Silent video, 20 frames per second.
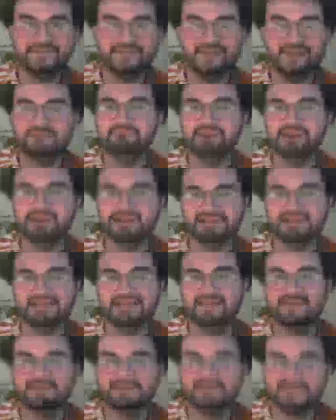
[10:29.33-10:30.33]

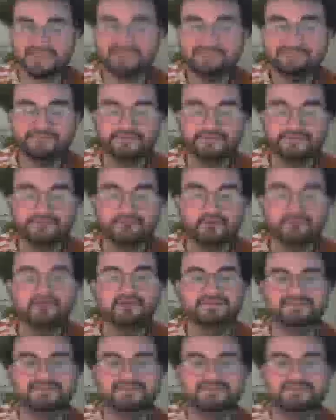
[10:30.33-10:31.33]
maritime seafood
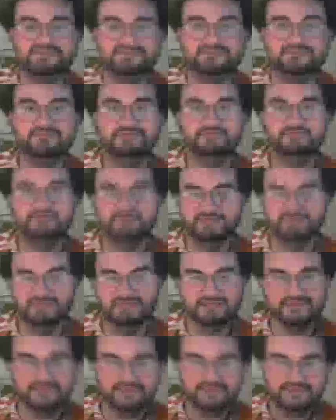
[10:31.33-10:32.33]
was to
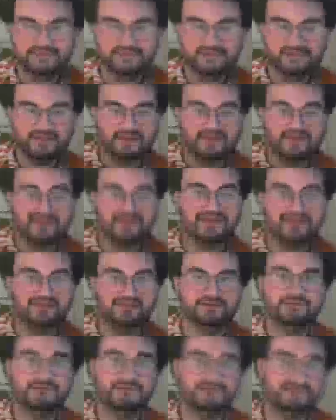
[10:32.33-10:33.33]
the
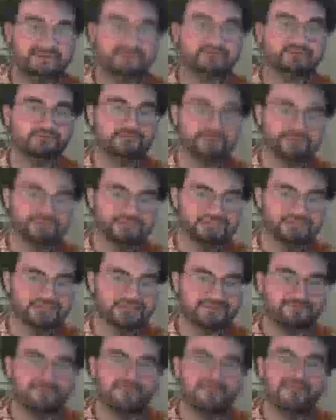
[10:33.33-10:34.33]
New England
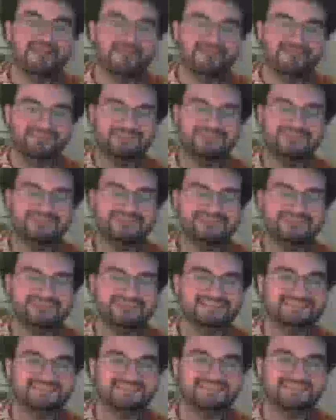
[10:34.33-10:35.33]
region, this
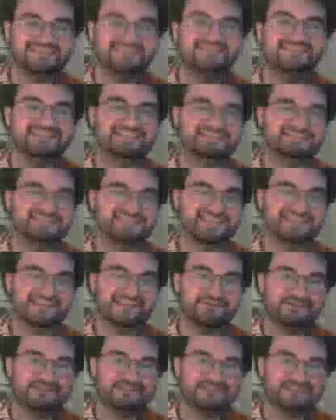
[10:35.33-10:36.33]
is the
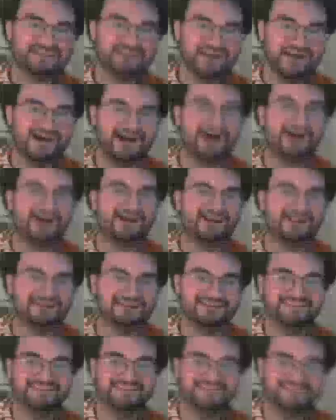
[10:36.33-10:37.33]
sacred cod.
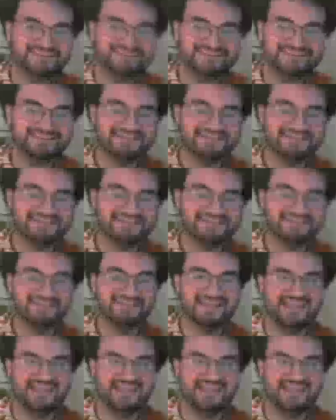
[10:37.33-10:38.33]
This is
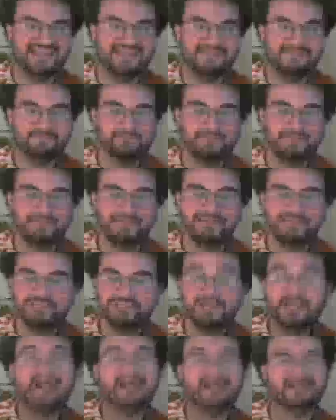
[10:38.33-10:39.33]
a
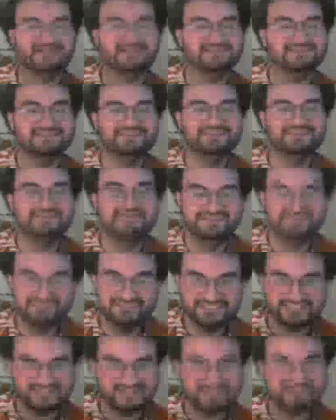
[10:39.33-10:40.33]
giant
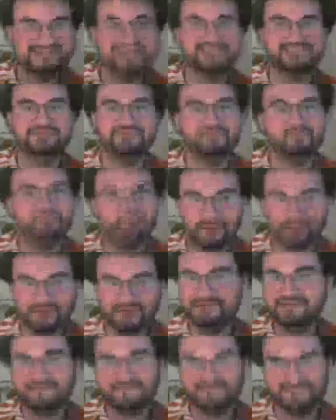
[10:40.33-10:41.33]
wooden
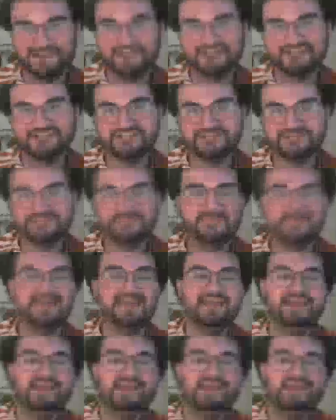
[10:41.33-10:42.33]
fish
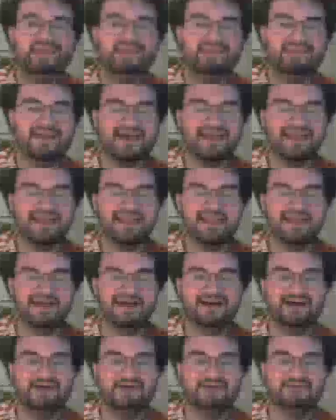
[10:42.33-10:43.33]
that
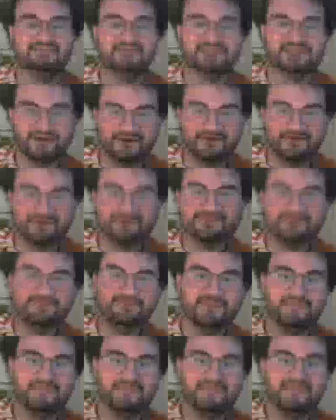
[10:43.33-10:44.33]
was carved,
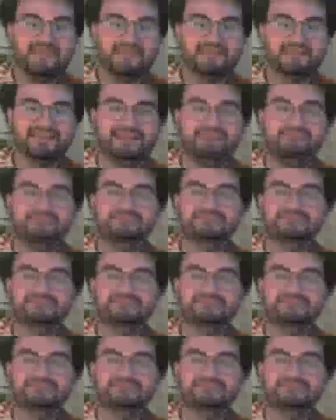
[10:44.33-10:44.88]
and it was